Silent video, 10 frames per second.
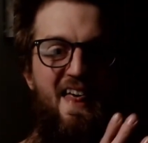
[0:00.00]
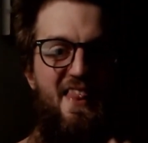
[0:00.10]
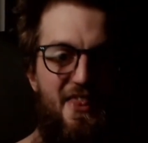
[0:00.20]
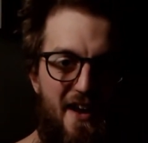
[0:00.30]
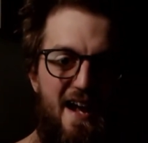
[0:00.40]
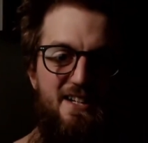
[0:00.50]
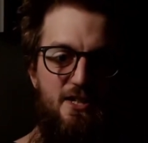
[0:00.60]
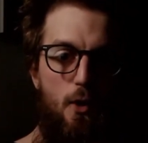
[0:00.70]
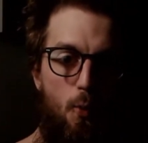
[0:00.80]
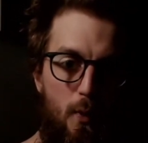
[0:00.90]
that
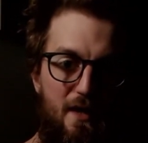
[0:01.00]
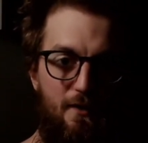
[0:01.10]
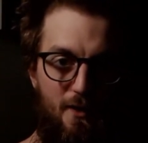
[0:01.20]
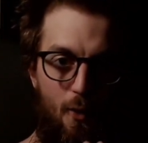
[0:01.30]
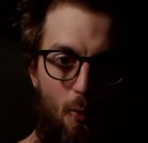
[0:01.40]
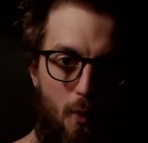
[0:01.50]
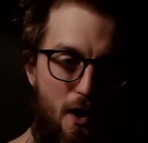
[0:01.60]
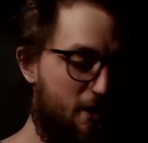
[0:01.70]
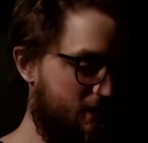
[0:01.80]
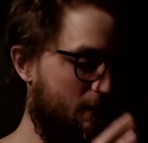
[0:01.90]
will work,